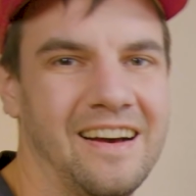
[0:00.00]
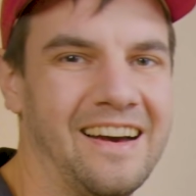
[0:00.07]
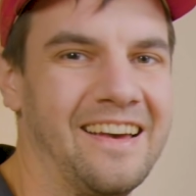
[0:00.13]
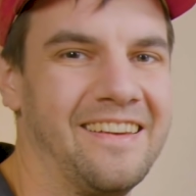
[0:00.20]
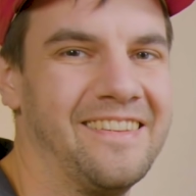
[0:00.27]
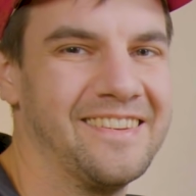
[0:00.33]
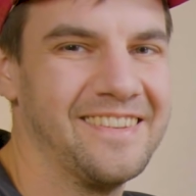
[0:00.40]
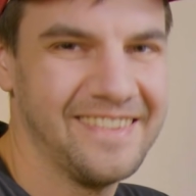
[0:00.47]
Hi,
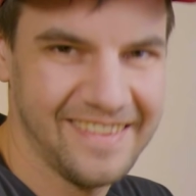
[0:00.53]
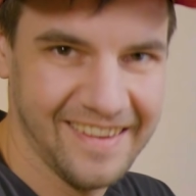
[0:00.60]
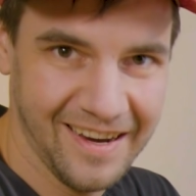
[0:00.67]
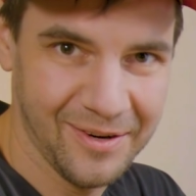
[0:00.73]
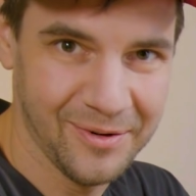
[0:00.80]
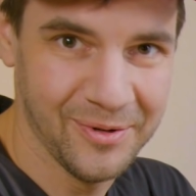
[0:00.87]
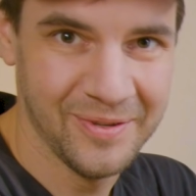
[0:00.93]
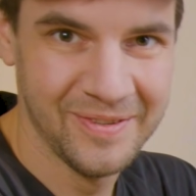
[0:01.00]
this is
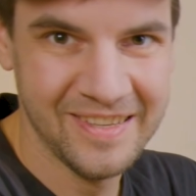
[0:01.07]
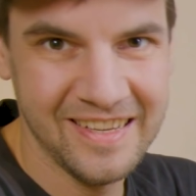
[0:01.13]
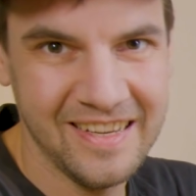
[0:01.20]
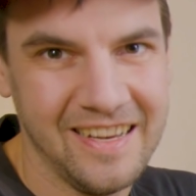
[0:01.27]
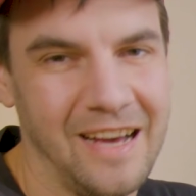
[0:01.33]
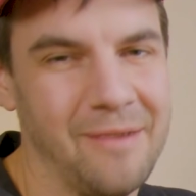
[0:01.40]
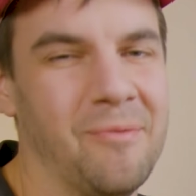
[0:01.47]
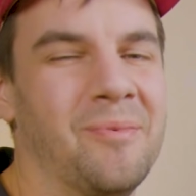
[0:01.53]
DAHU.
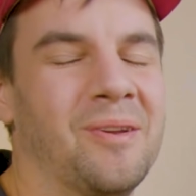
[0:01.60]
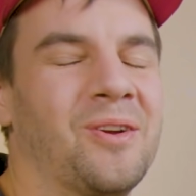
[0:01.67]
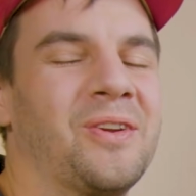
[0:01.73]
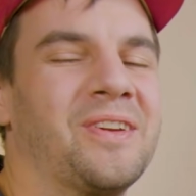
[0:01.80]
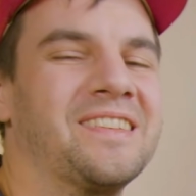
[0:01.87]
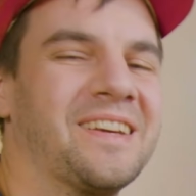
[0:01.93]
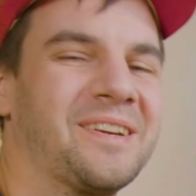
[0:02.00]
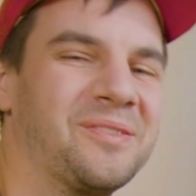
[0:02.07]
I'm a
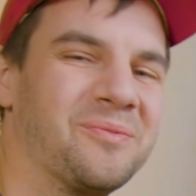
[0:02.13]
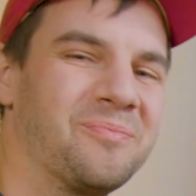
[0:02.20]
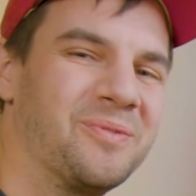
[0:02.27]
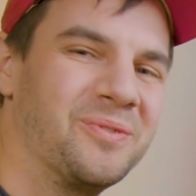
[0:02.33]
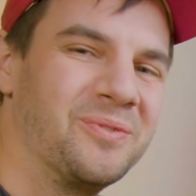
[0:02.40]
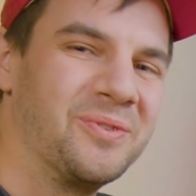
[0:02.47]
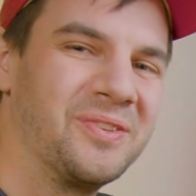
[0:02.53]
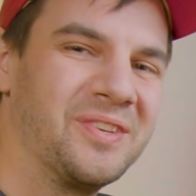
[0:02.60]
melodic techno
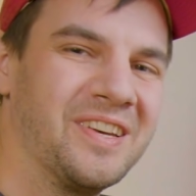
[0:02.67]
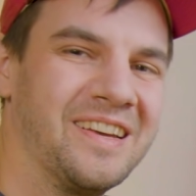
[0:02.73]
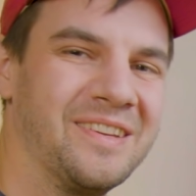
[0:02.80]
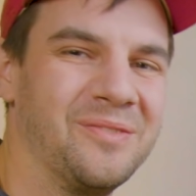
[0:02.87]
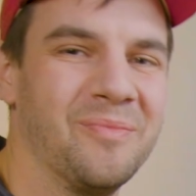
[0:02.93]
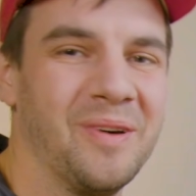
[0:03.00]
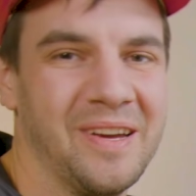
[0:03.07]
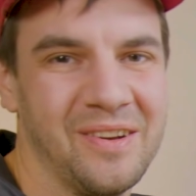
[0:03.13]
producer and you
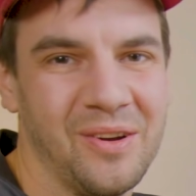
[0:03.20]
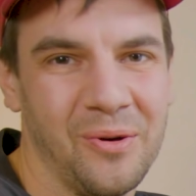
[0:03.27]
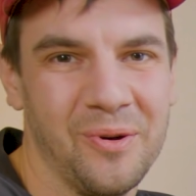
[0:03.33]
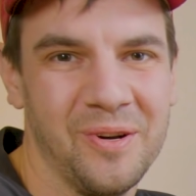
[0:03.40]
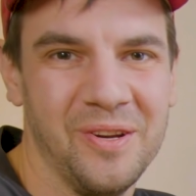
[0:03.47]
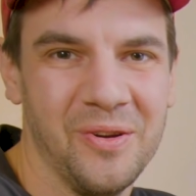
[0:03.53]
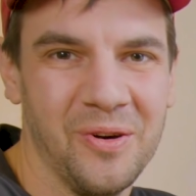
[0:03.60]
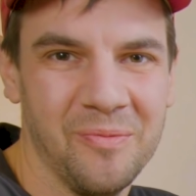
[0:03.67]
might
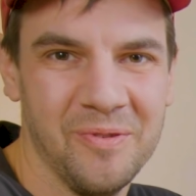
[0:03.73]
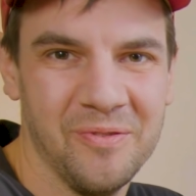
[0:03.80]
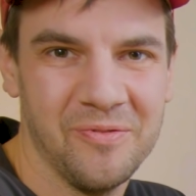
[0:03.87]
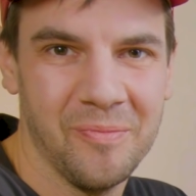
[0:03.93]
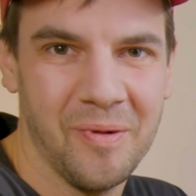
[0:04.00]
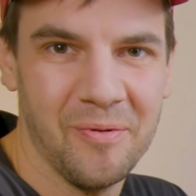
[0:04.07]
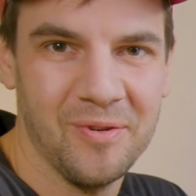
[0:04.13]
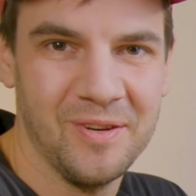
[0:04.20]
already know me from
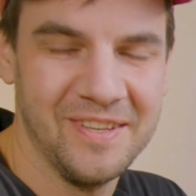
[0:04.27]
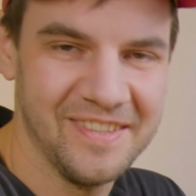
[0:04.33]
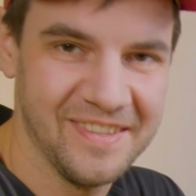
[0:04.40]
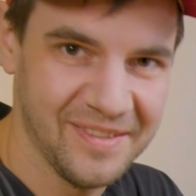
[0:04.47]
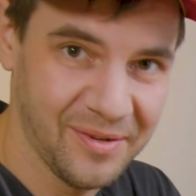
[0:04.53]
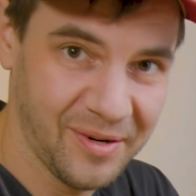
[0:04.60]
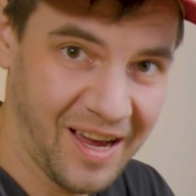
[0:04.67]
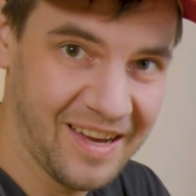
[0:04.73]
my releases
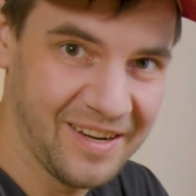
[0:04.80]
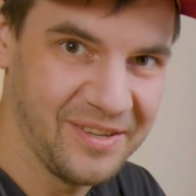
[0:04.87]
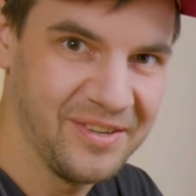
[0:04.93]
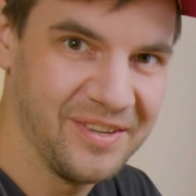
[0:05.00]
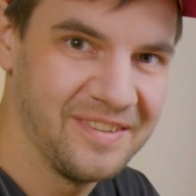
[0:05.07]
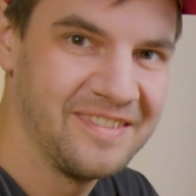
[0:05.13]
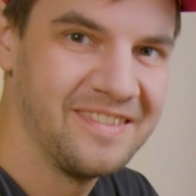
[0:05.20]
on Radicon.